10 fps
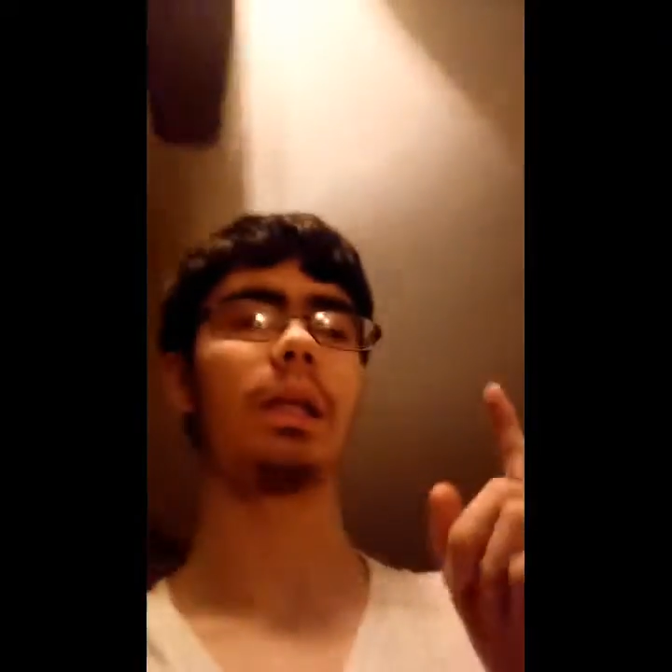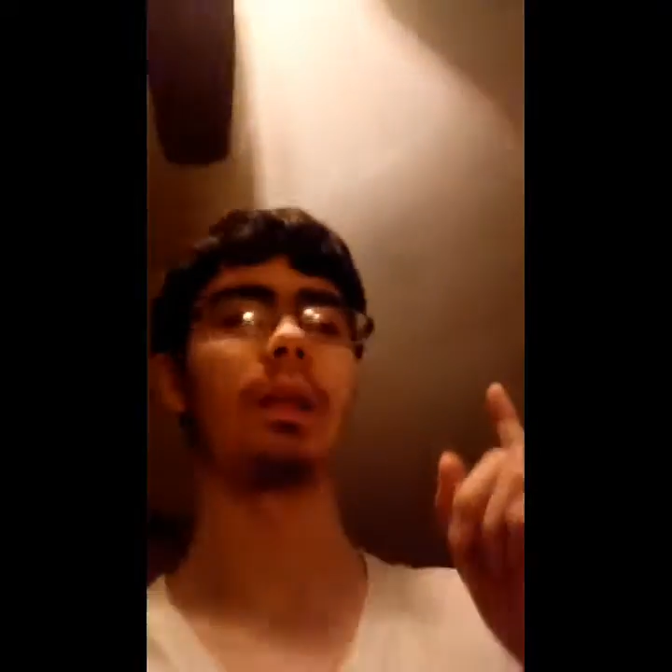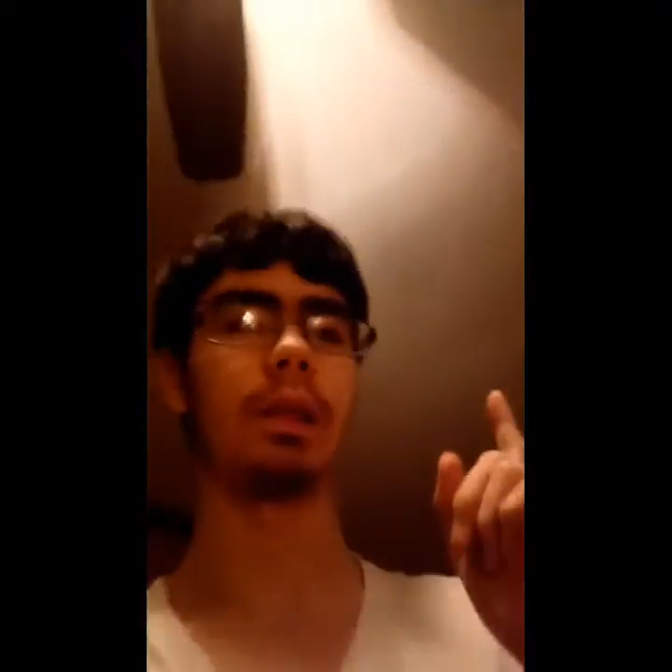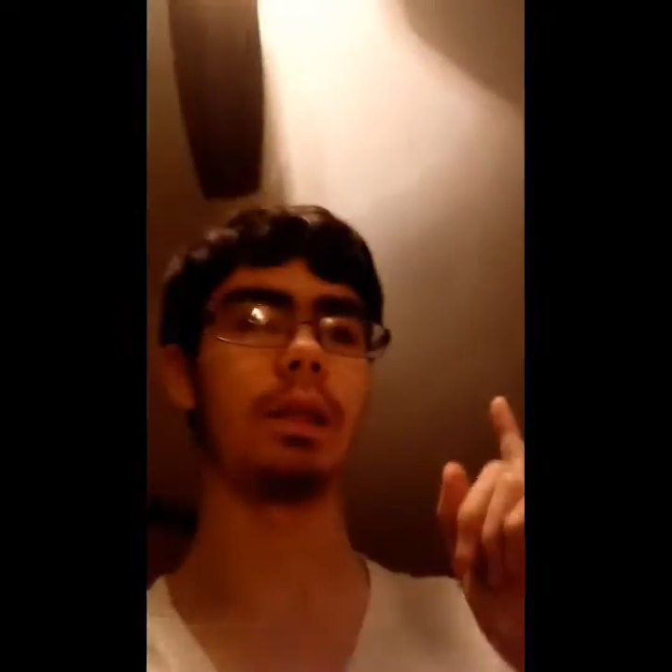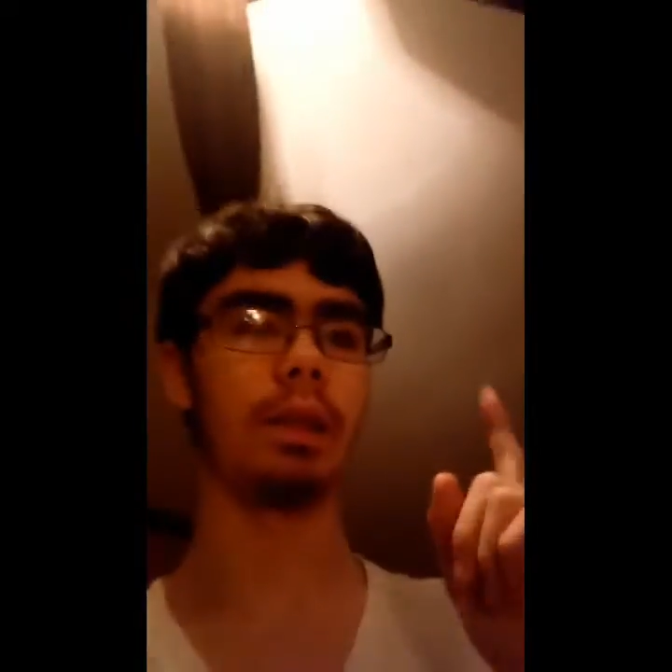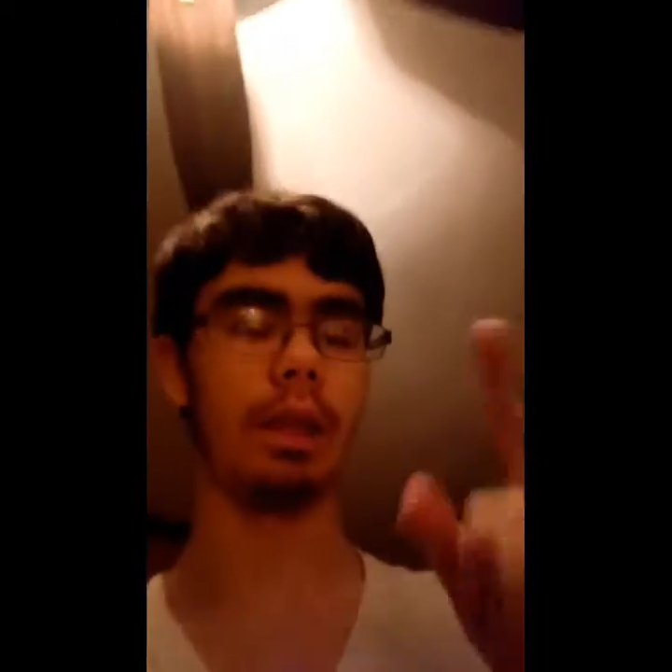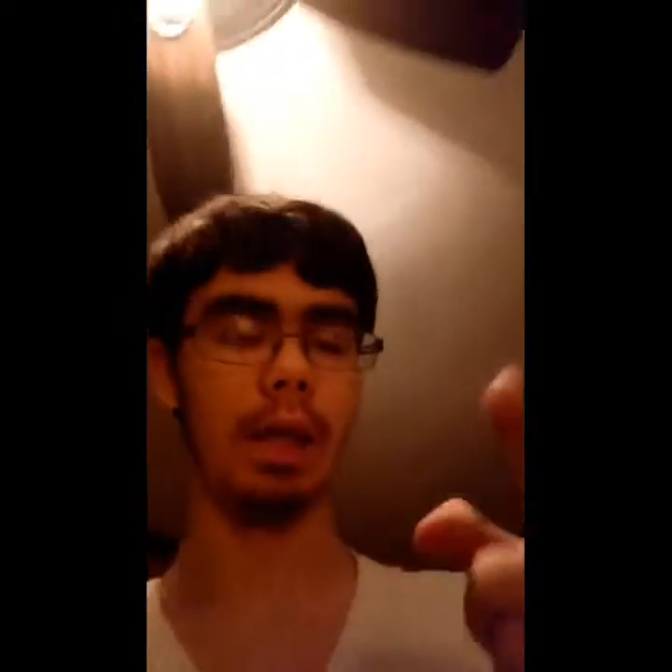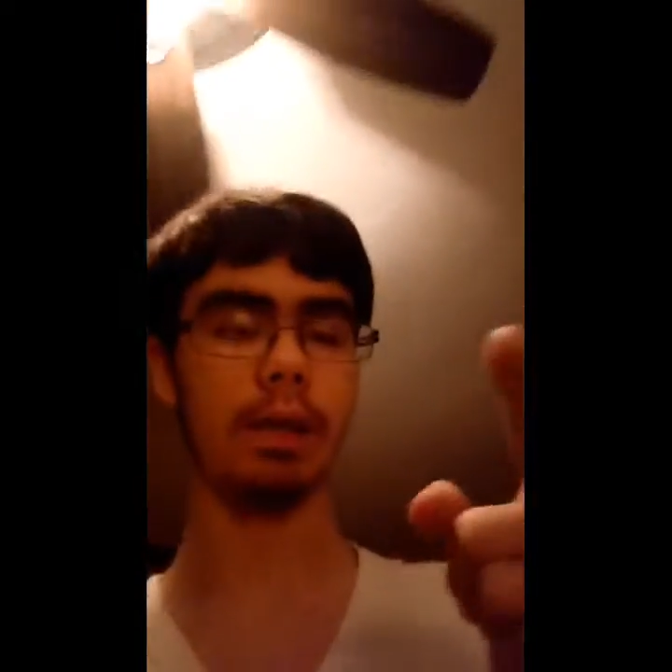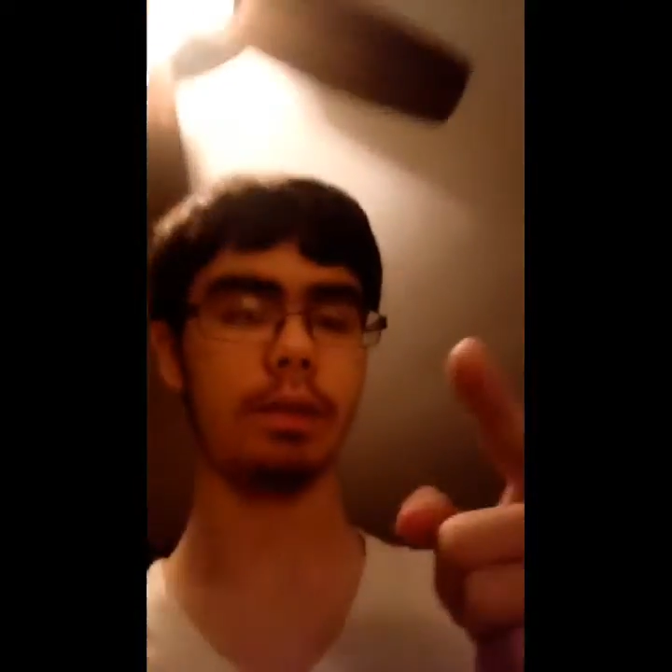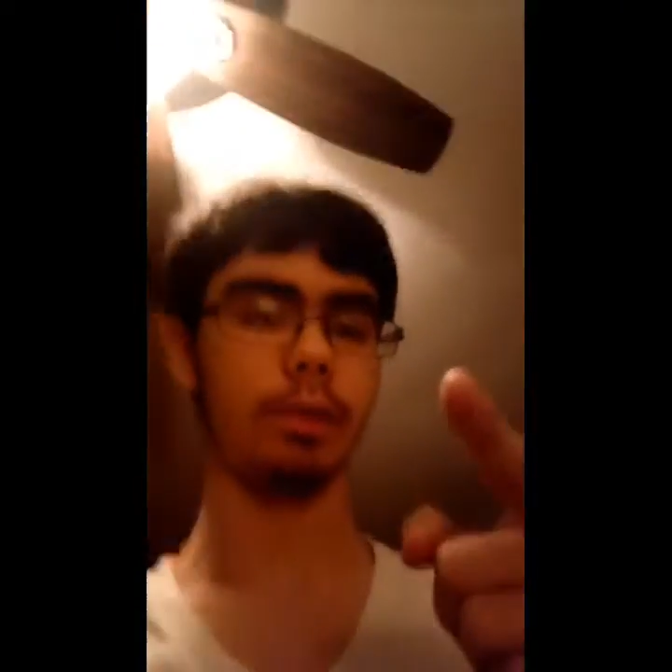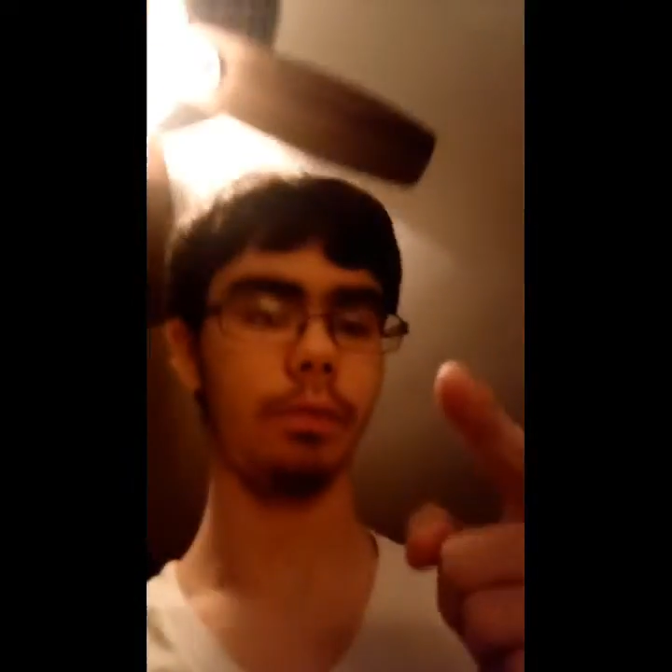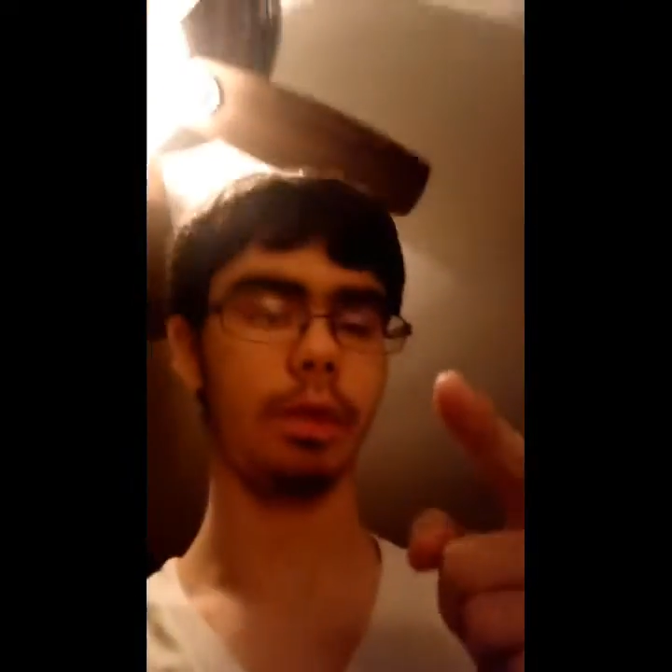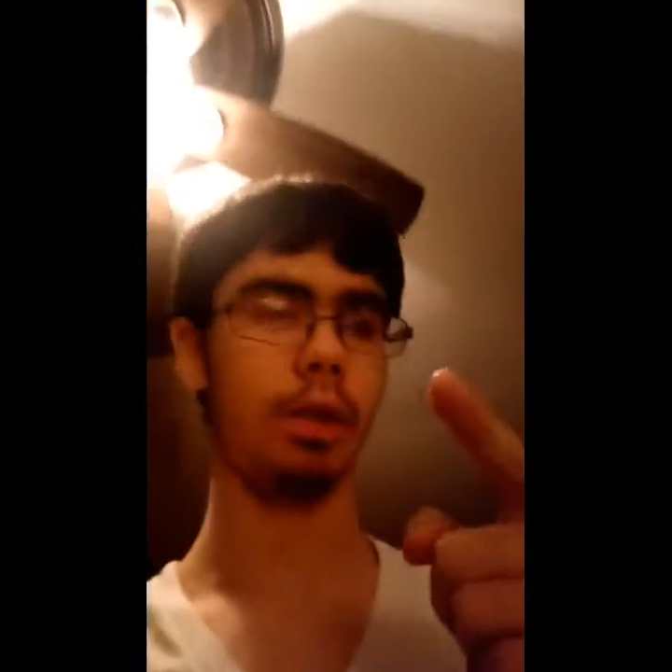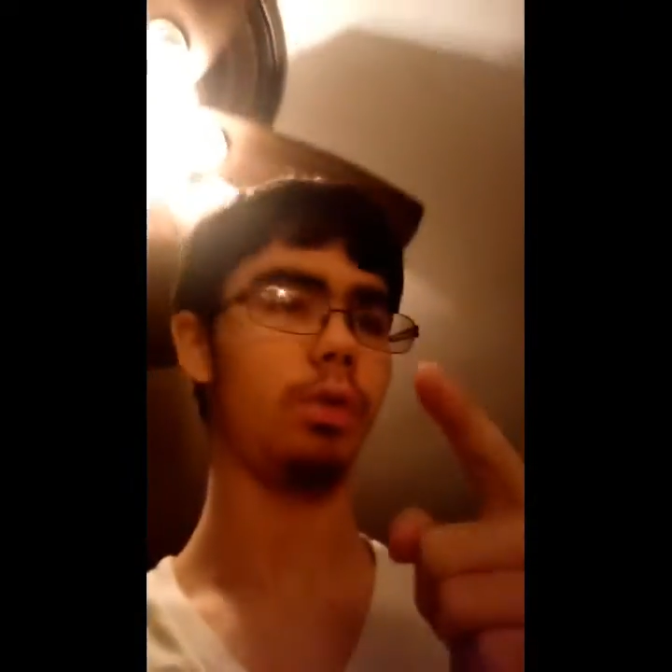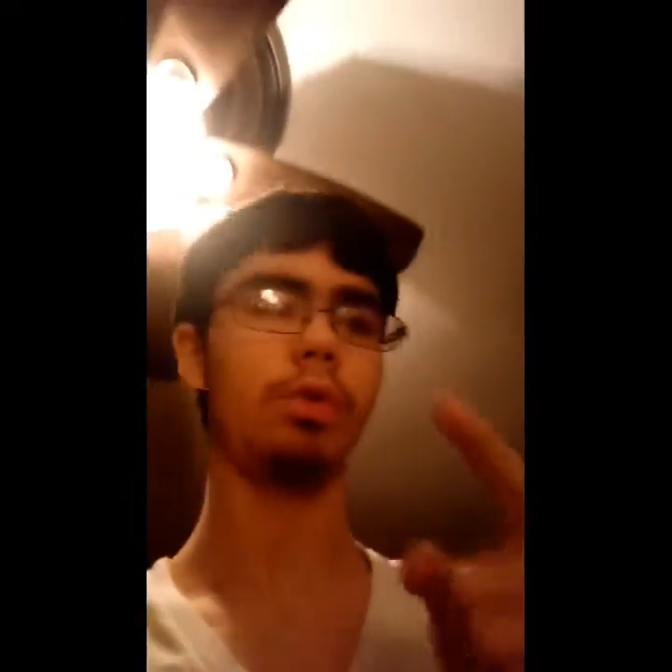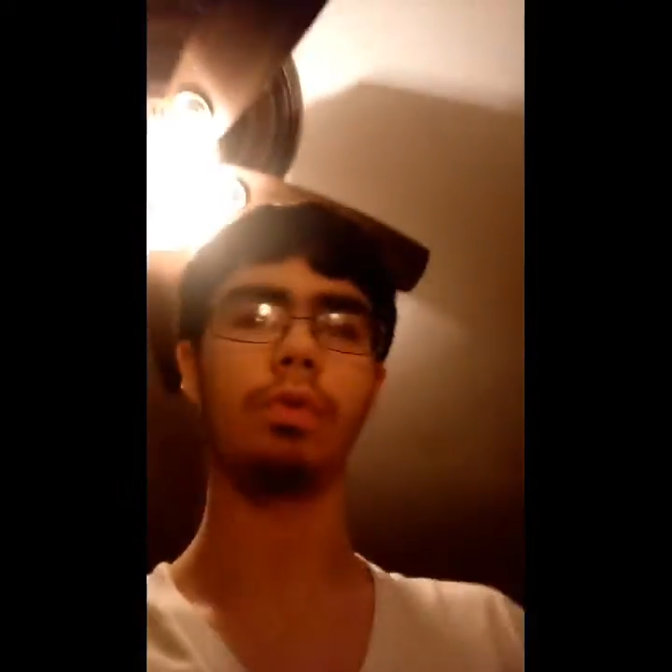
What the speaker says: and that is something you